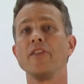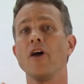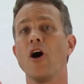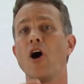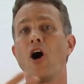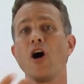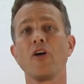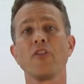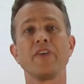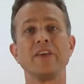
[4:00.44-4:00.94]

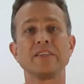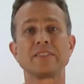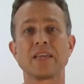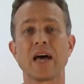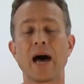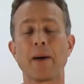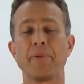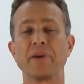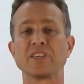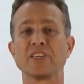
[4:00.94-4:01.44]
all these
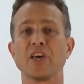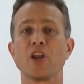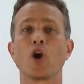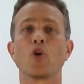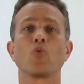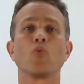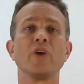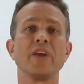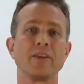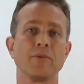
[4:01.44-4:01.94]
topics in our
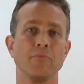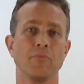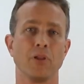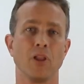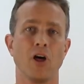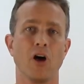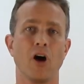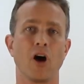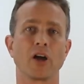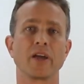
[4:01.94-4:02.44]
written
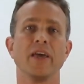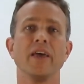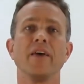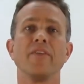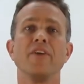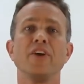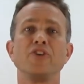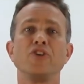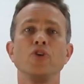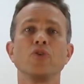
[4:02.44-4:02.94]
blog
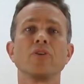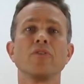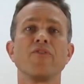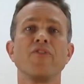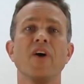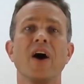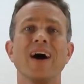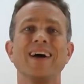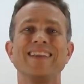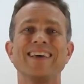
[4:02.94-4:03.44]
that you can
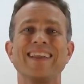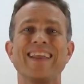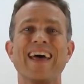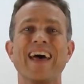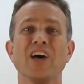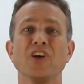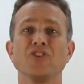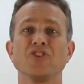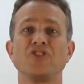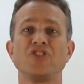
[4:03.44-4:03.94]
find at
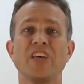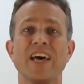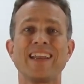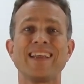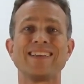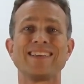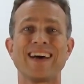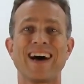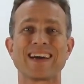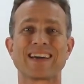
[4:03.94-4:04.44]

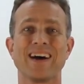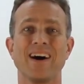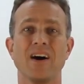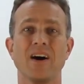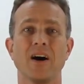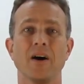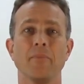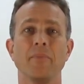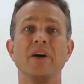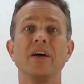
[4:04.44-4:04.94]

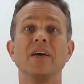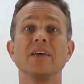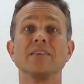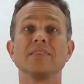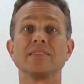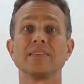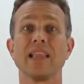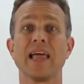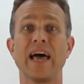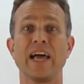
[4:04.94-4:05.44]
elzetta.com
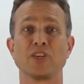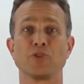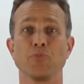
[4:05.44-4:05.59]
slash